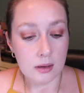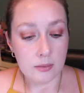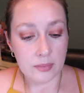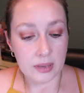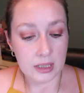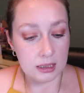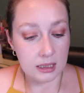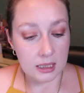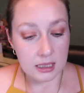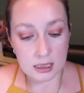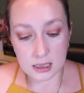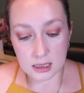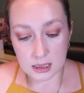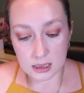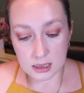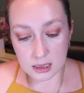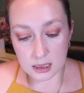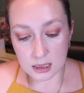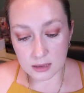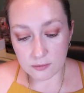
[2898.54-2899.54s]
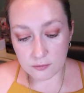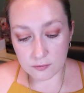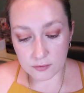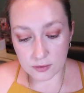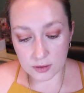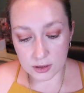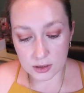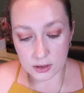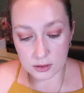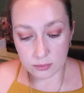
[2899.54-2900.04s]
but this is the
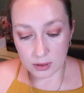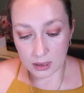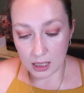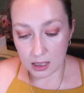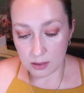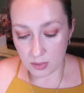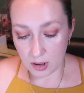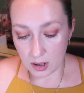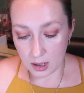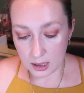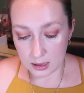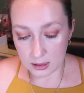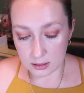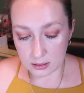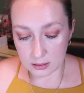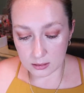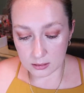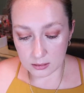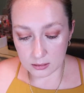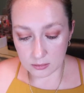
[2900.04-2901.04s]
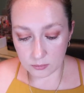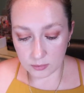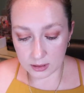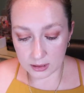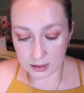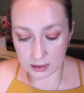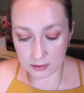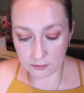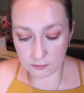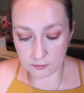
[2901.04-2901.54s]
first one I bought
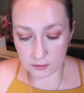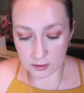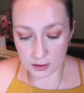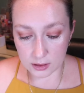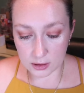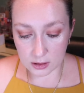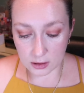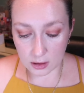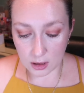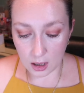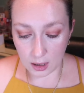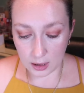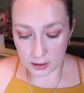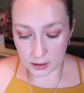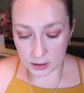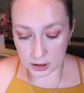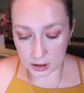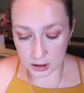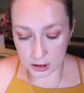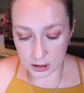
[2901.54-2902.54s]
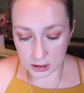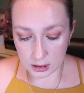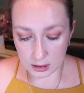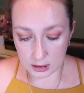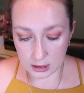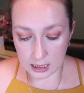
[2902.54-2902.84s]
when they first launched.